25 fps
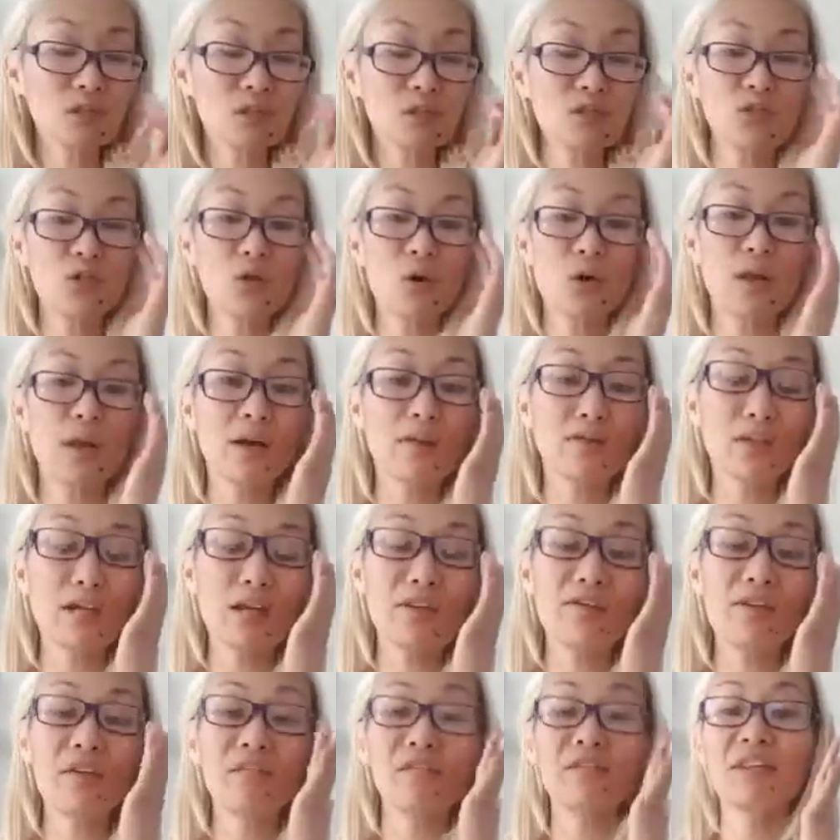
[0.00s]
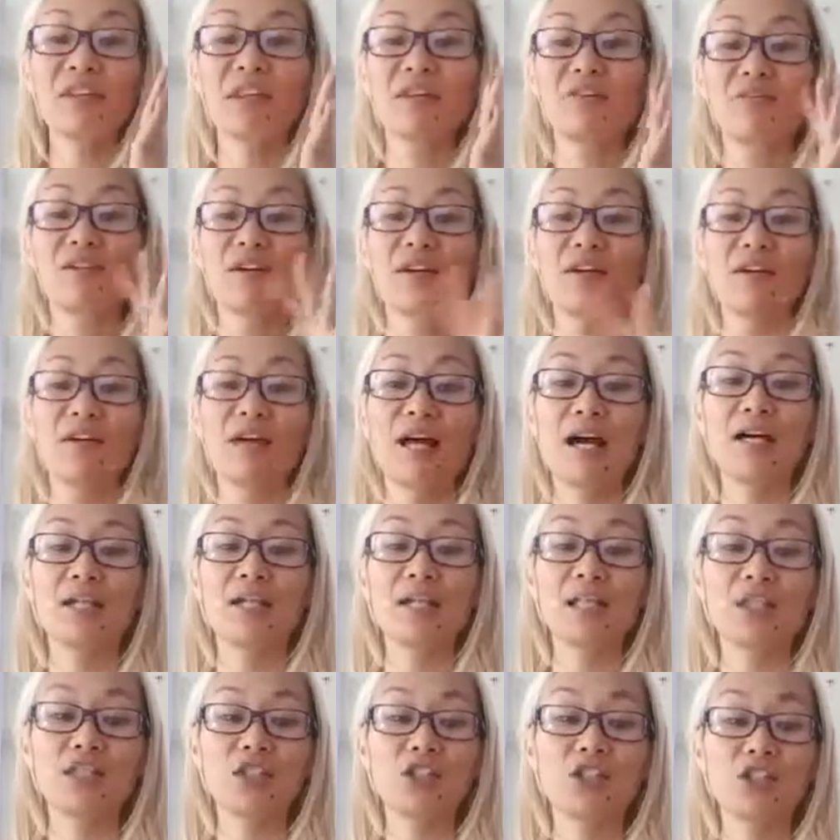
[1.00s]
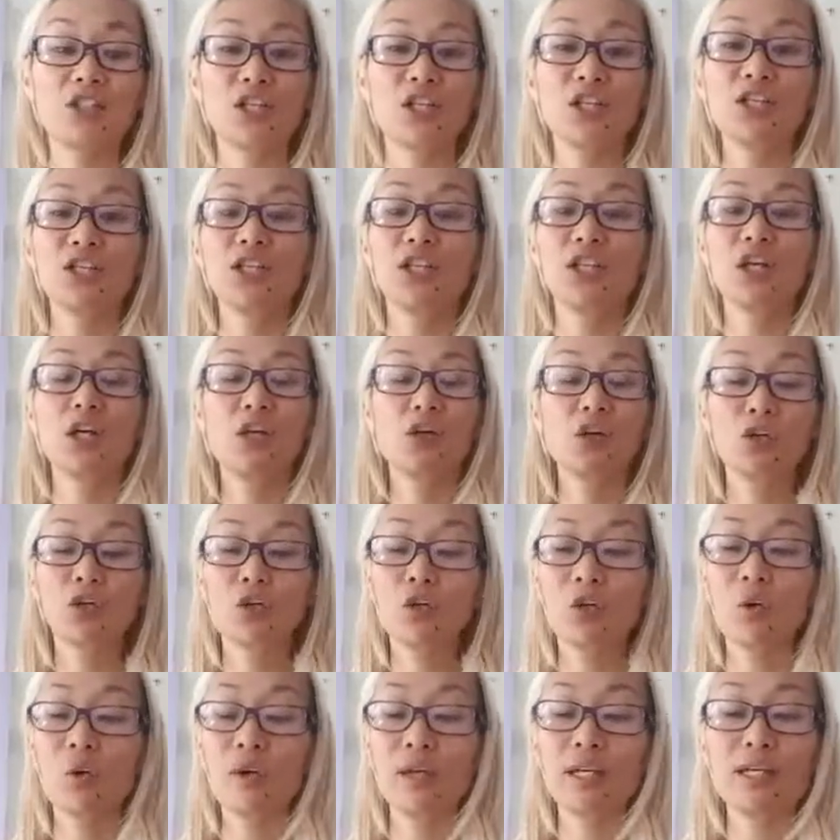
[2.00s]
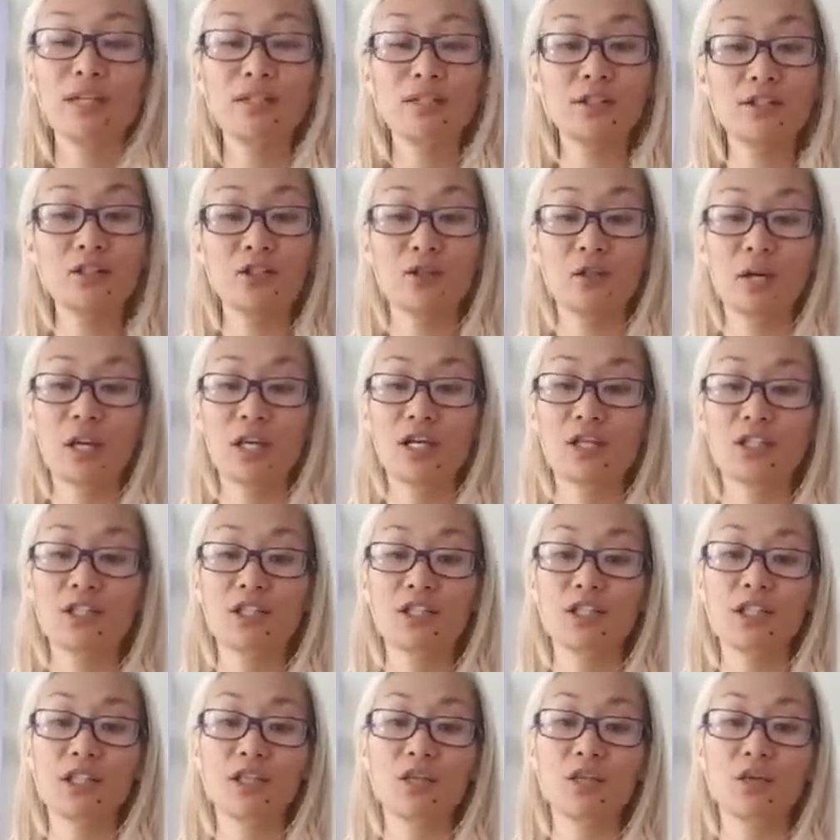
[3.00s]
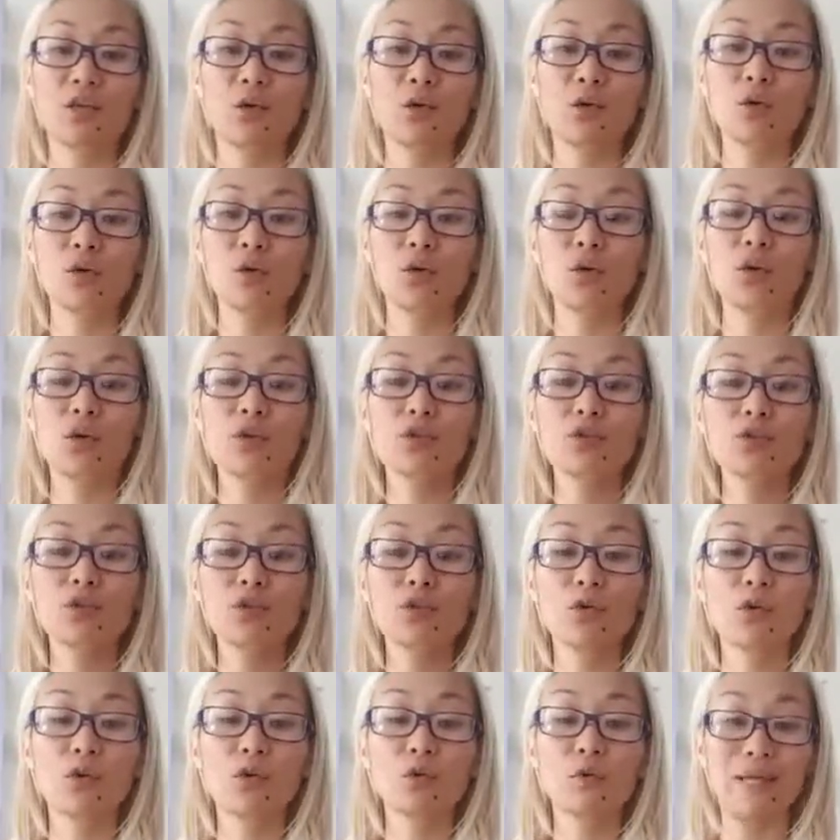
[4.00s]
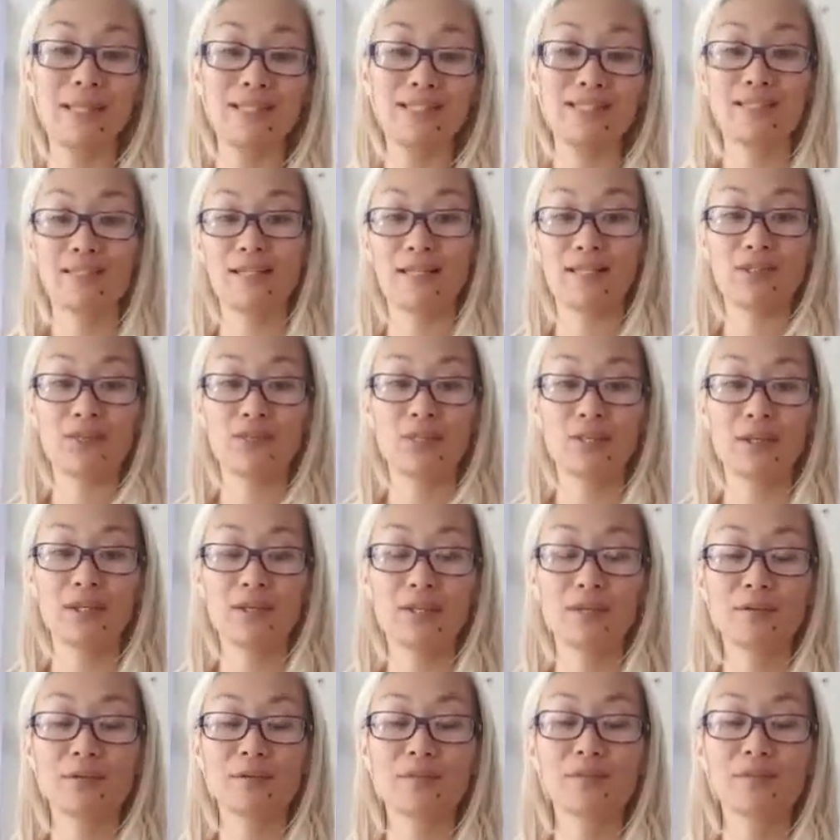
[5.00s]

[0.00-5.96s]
You don't have to have everything figured out. It's just going in the direction that your soul resonates with.